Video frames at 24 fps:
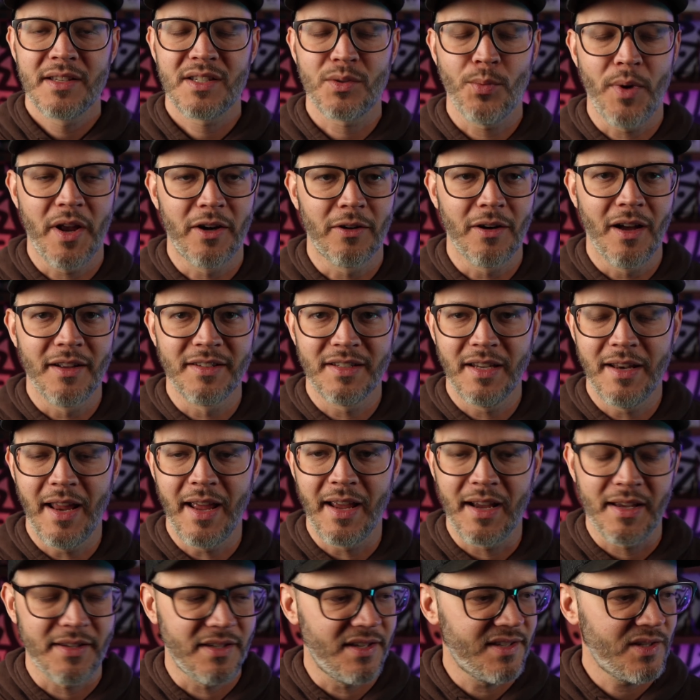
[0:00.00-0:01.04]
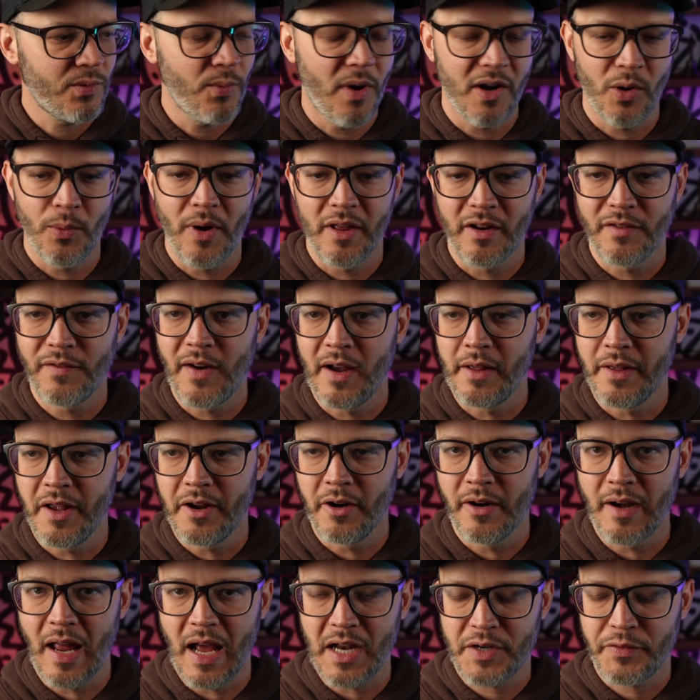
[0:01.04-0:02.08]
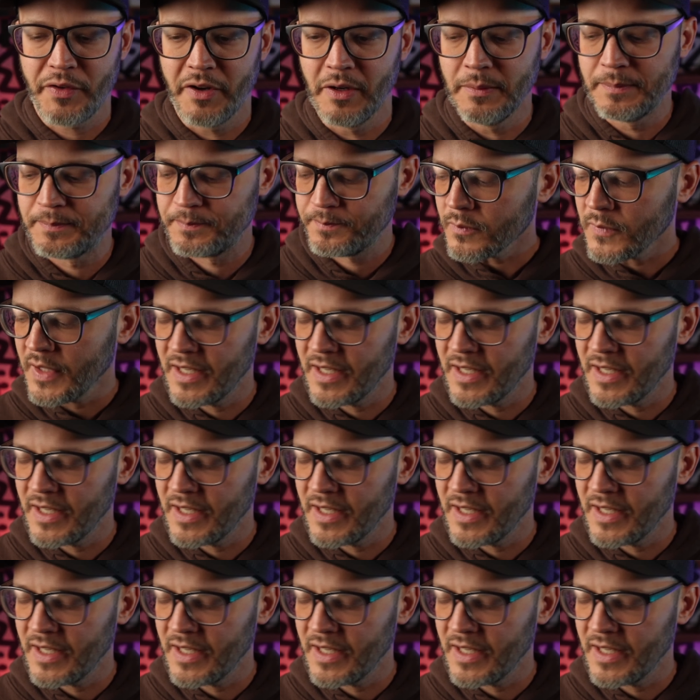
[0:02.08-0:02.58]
sweater on today because it's sweater weather finally here in Nashville.